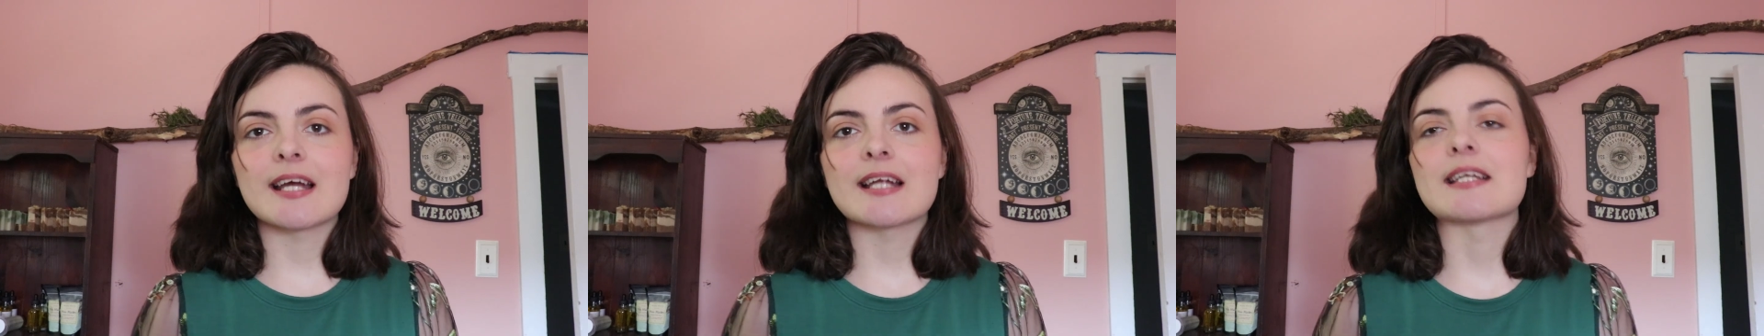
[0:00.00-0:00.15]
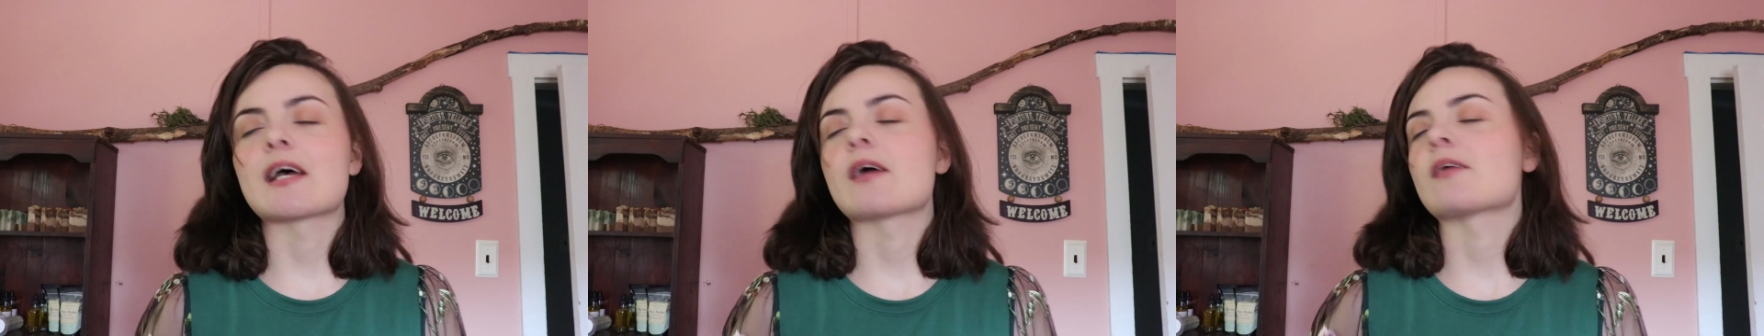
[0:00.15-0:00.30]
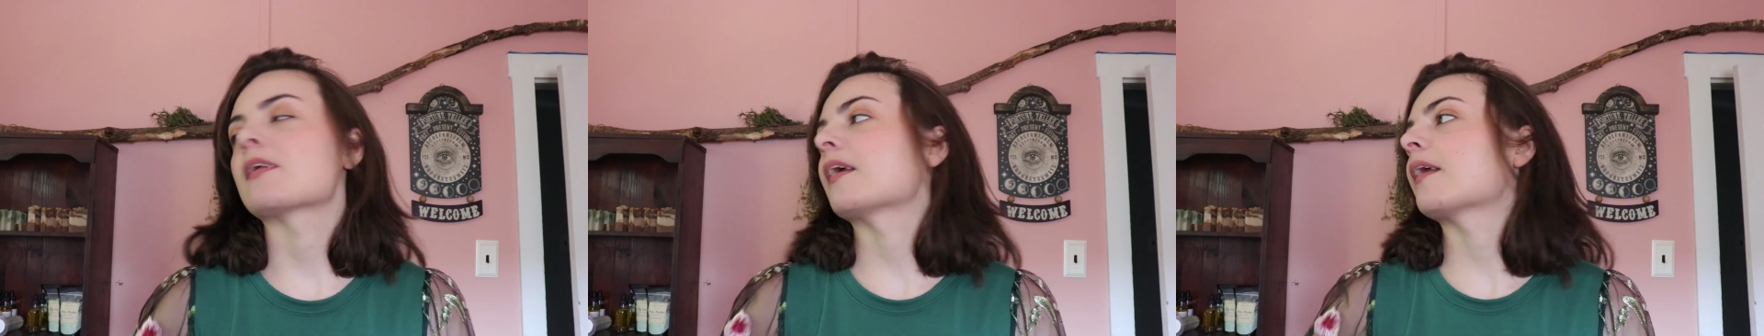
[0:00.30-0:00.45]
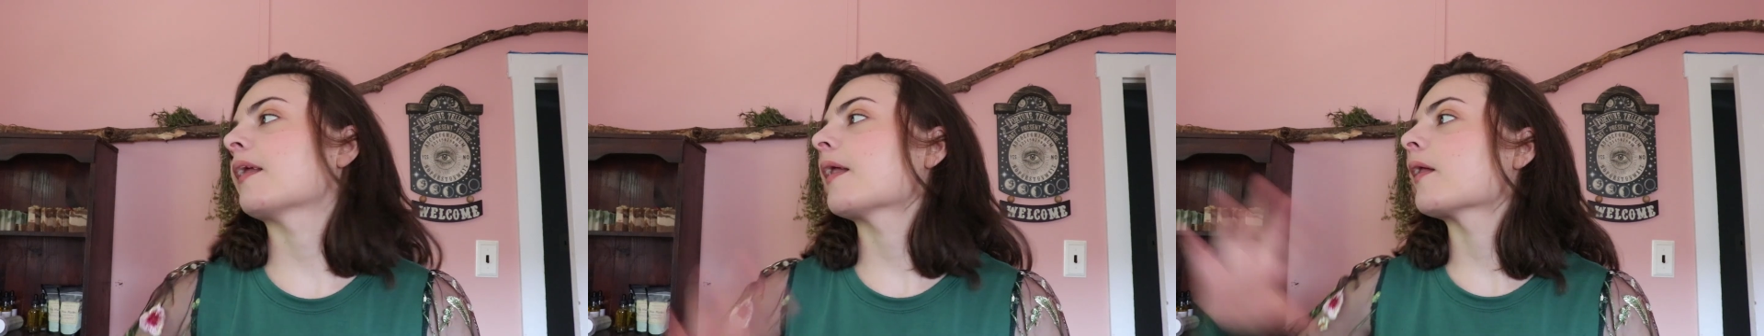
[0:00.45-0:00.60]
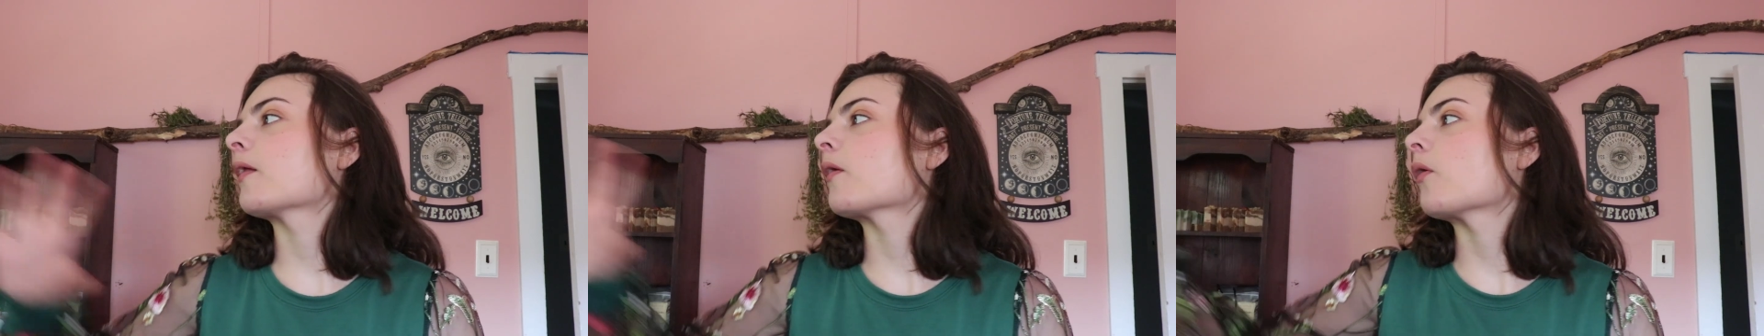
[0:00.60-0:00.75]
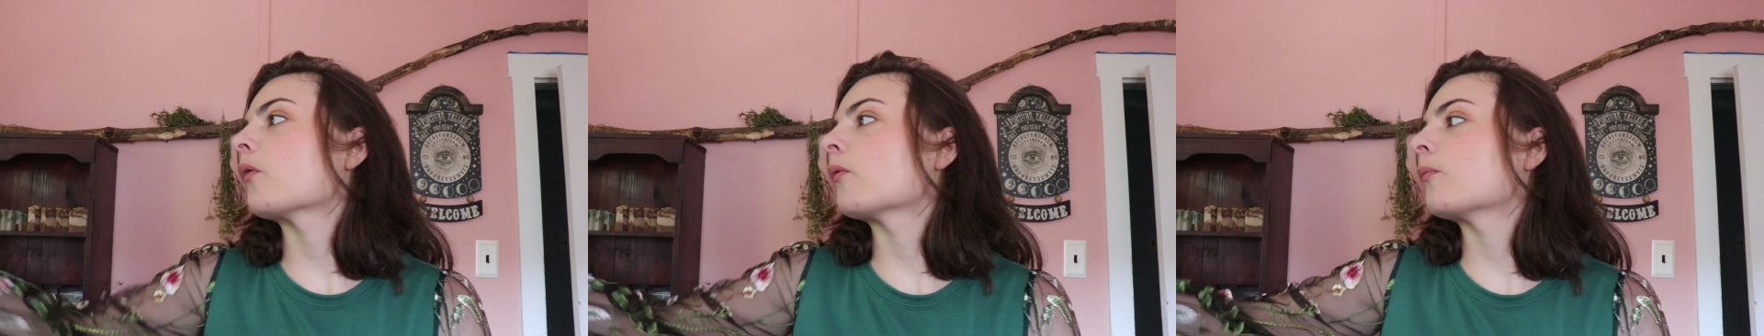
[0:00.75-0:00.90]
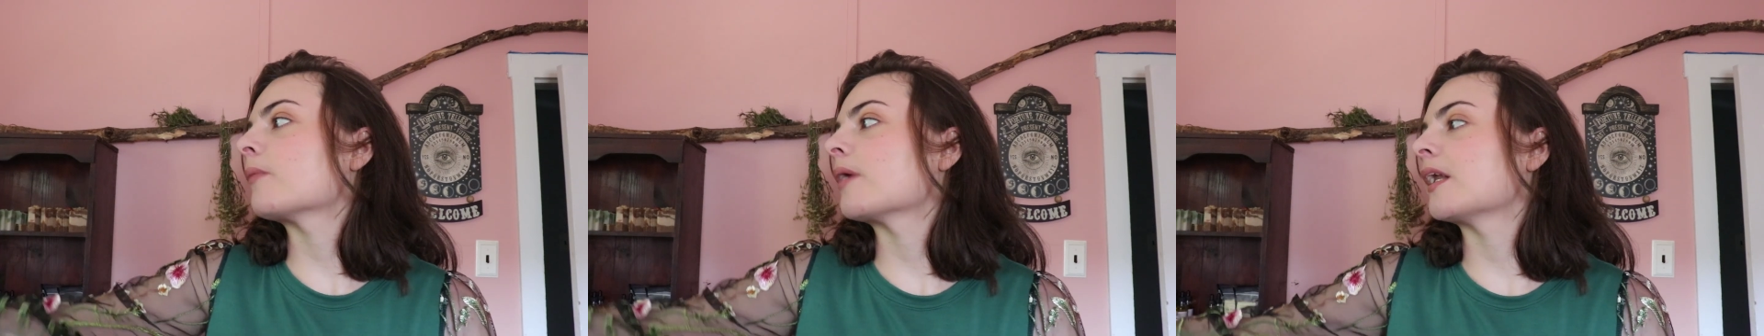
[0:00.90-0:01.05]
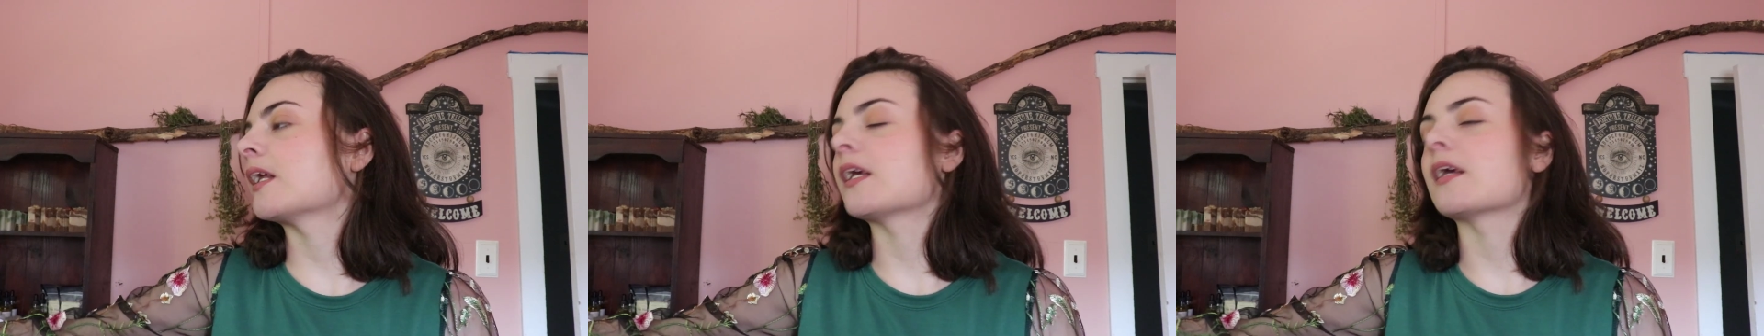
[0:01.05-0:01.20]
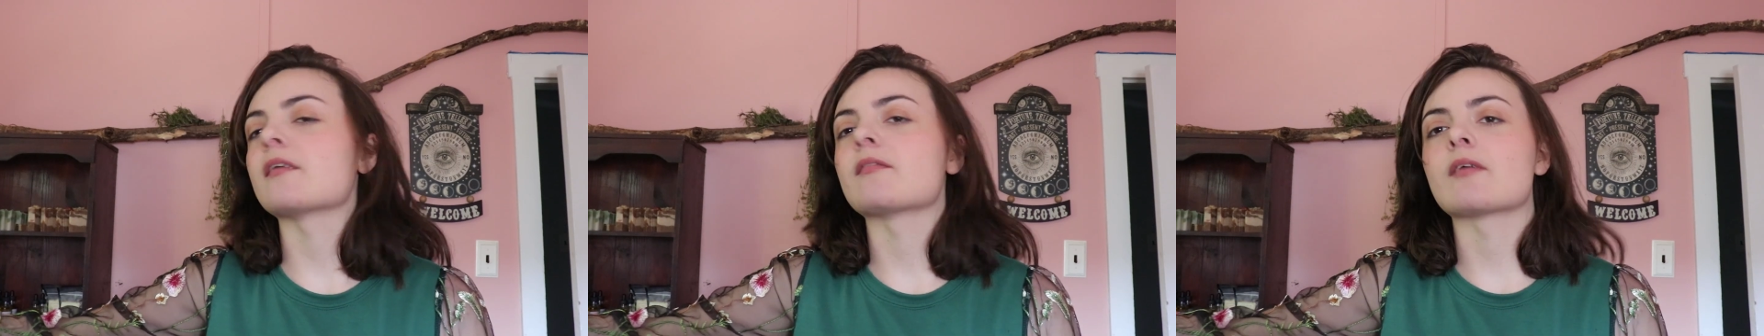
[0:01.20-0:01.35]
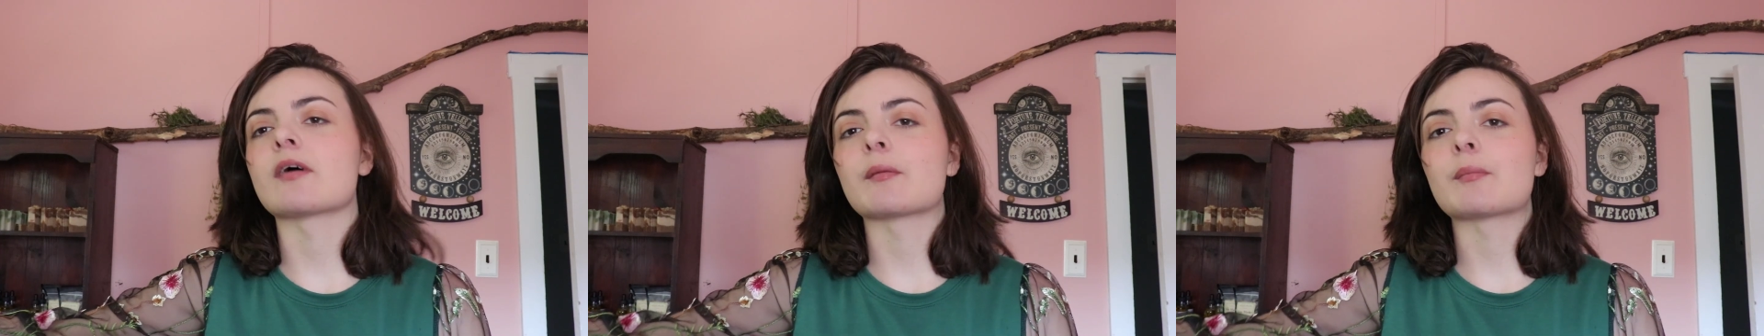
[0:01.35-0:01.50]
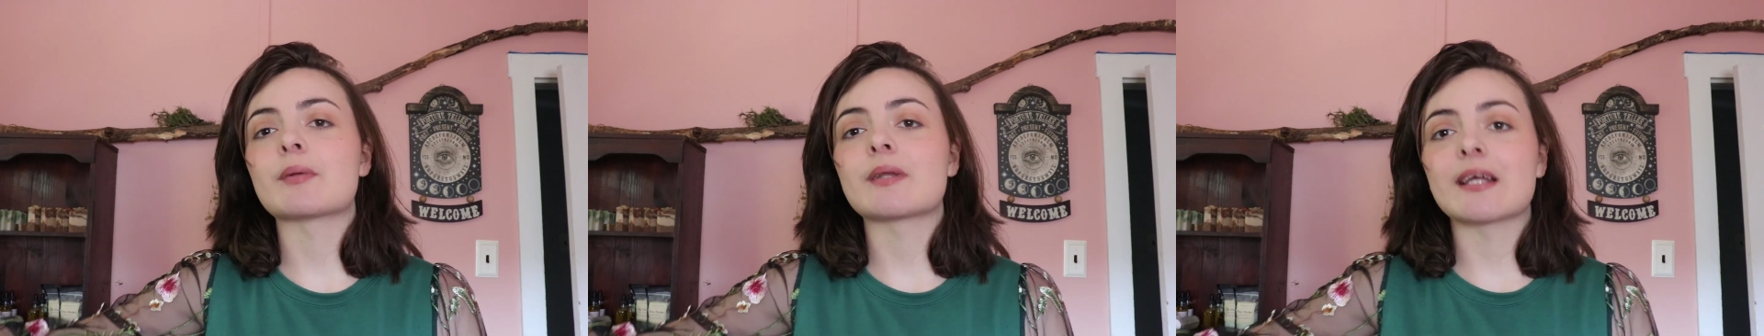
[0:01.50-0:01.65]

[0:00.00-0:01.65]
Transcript: and now that so many of our